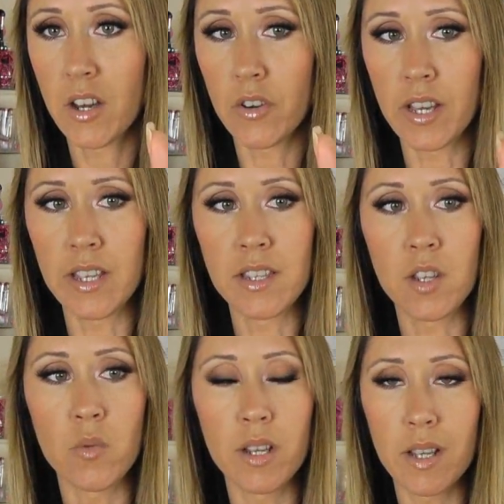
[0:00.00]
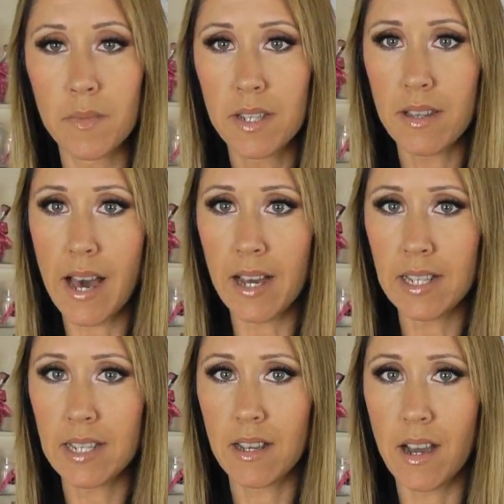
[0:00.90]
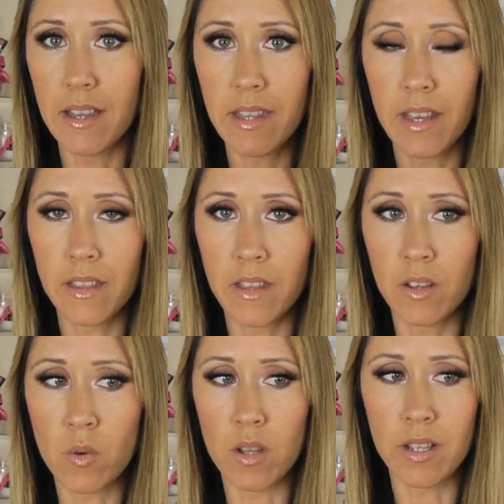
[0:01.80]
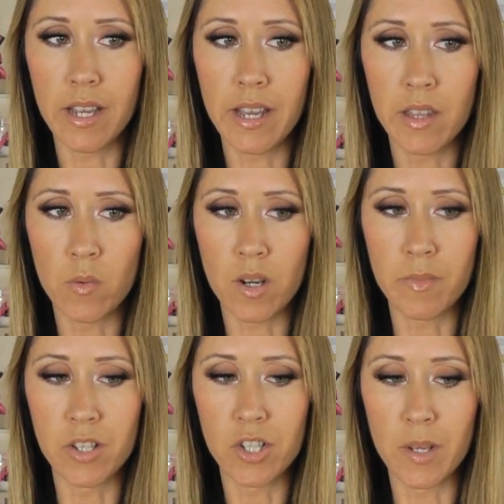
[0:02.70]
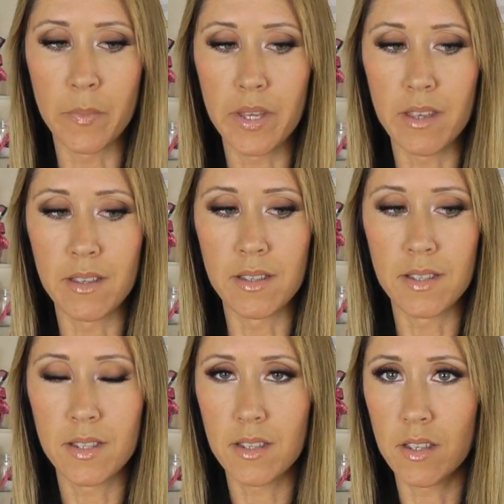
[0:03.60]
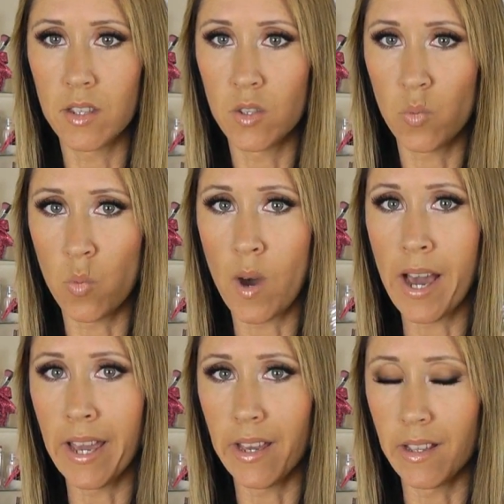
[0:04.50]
Okay, so when it comes to that, I think the quality and the workmanship is is why